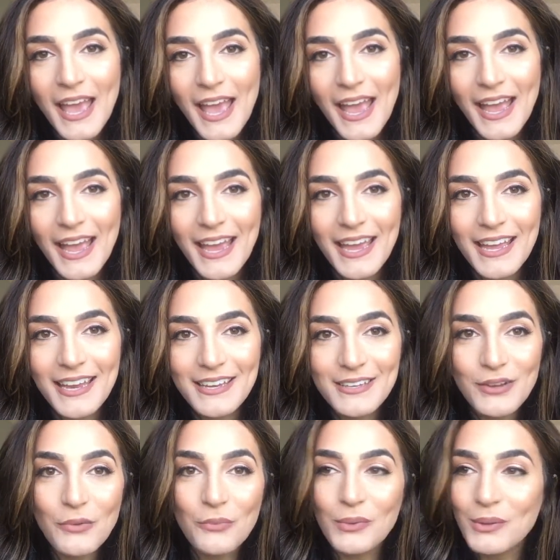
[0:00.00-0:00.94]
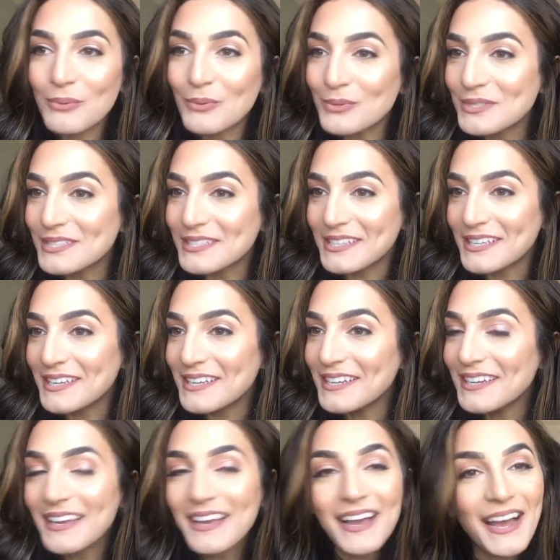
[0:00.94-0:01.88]
and we will
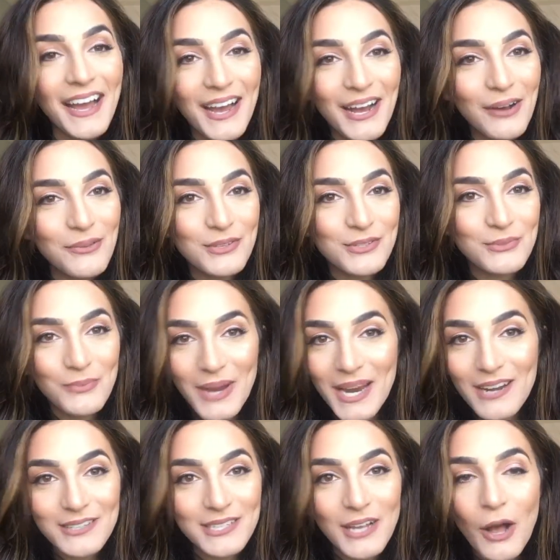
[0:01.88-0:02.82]
see how this wears.